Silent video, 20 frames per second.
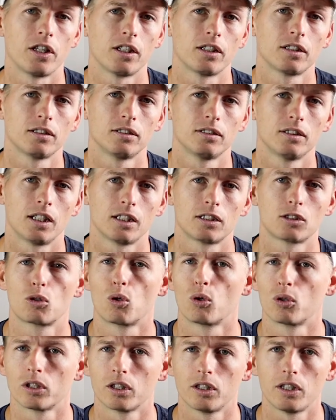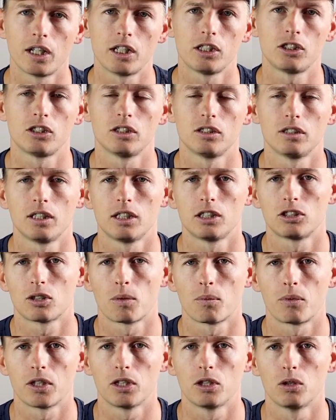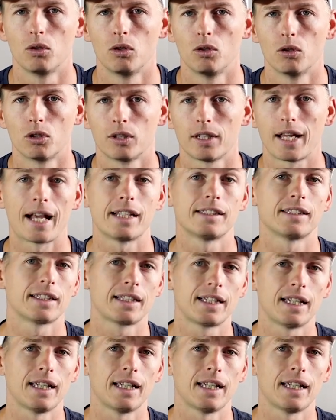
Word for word: think that coordination is something you learn as a